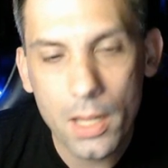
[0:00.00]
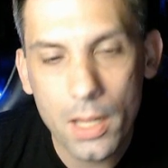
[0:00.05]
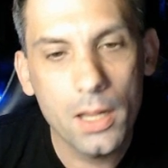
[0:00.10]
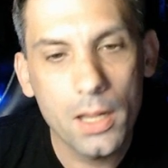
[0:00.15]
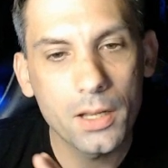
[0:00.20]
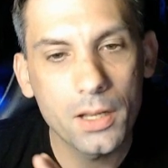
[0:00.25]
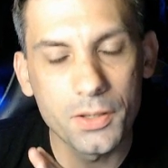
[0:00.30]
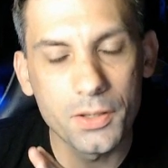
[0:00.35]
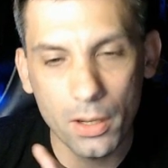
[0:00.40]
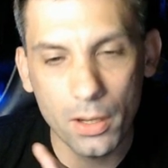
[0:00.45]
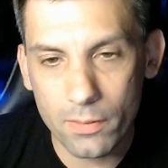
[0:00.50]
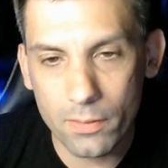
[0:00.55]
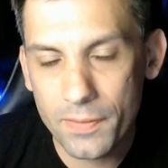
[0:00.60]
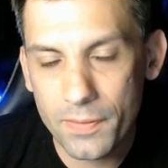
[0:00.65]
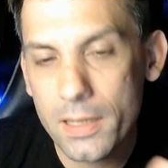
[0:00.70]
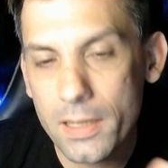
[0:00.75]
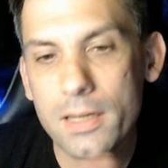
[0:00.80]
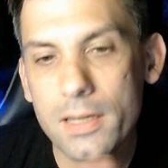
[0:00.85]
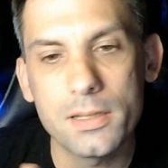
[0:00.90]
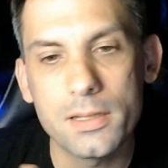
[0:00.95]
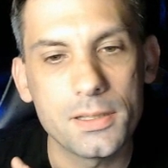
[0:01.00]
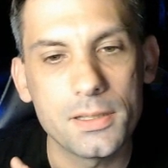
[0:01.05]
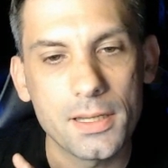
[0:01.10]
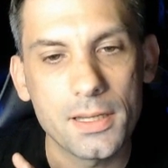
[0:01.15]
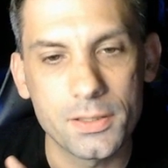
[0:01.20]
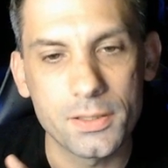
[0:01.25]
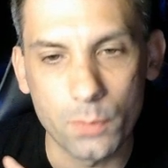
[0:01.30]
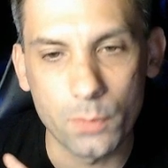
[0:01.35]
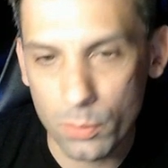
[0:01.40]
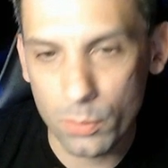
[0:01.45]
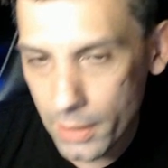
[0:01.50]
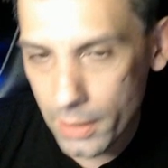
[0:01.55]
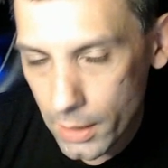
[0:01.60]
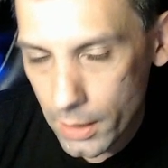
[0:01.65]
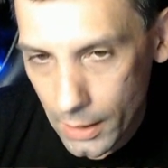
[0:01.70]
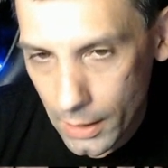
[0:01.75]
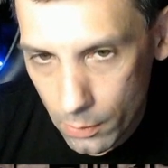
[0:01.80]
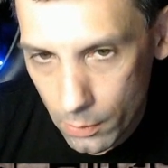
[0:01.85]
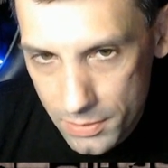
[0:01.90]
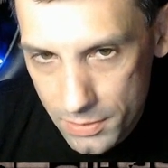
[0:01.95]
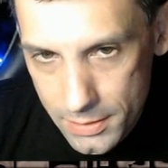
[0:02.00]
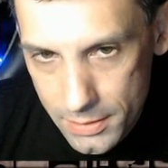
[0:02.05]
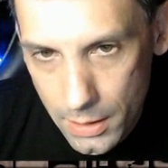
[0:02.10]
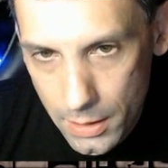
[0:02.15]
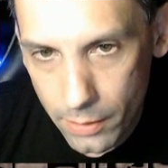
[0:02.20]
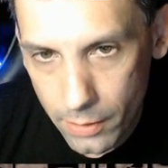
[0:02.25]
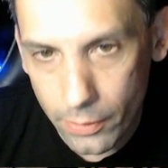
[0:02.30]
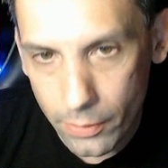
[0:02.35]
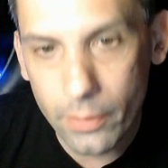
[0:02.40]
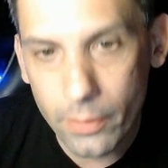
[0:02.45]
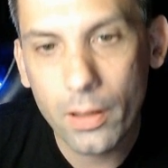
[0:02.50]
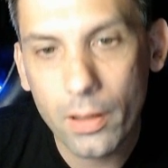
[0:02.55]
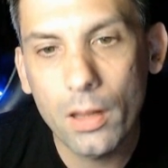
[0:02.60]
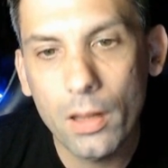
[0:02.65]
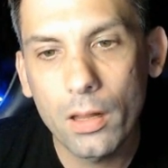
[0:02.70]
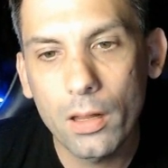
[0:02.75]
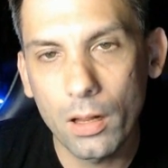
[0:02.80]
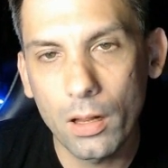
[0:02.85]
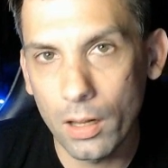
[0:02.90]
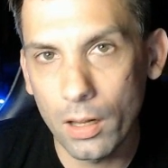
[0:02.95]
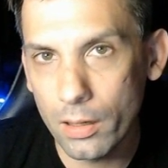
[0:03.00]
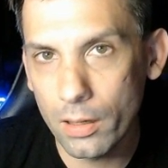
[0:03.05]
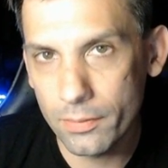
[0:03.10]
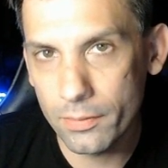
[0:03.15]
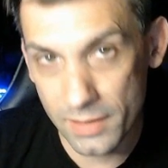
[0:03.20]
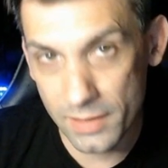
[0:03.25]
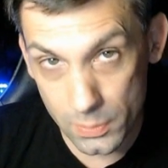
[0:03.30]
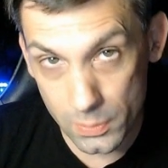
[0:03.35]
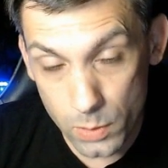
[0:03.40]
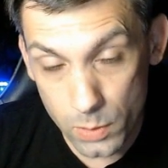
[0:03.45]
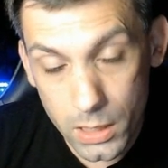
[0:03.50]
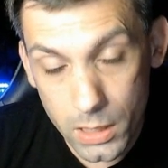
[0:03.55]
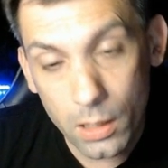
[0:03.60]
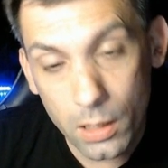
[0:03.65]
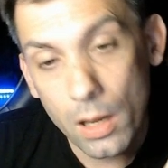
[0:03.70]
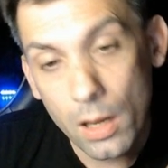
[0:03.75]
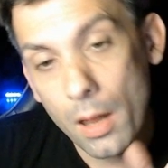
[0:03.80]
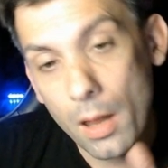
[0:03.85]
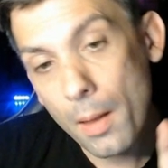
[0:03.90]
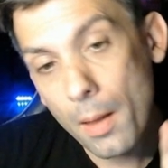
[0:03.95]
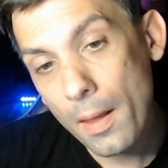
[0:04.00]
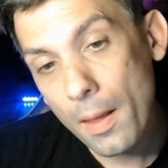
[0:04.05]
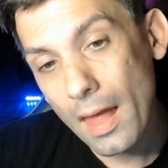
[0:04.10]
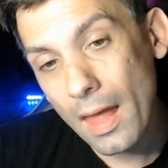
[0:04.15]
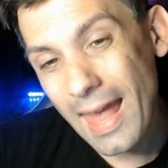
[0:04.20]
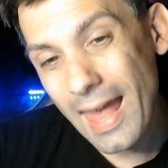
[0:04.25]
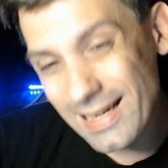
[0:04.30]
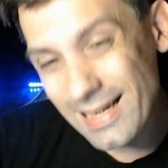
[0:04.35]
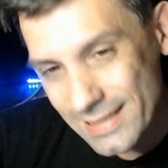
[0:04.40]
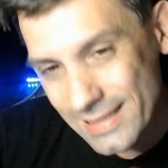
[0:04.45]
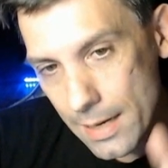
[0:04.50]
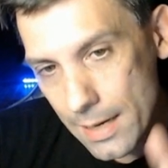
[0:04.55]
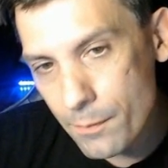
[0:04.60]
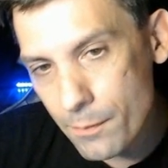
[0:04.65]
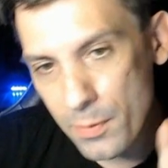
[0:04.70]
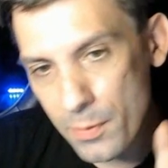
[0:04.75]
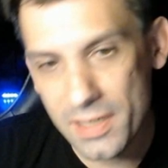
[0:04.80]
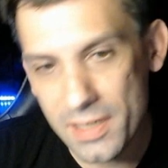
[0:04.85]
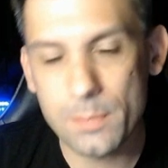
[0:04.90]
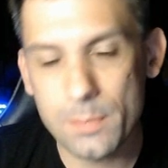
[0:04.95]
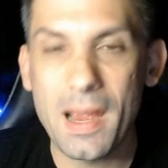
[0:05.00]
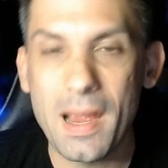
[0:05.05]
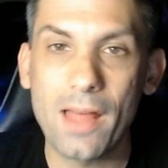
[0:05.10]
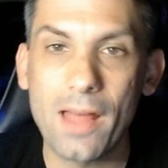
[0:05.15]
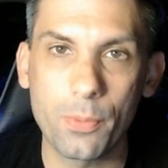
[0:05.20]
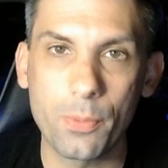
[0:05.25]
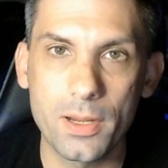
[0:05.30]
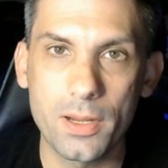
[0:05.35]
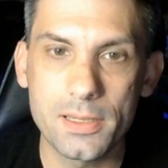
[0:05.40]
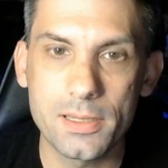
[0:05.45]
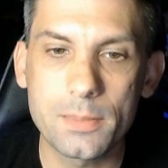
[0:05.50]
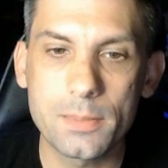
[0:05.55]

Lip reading: None of it is rotating out with standard this week, except for these pathways.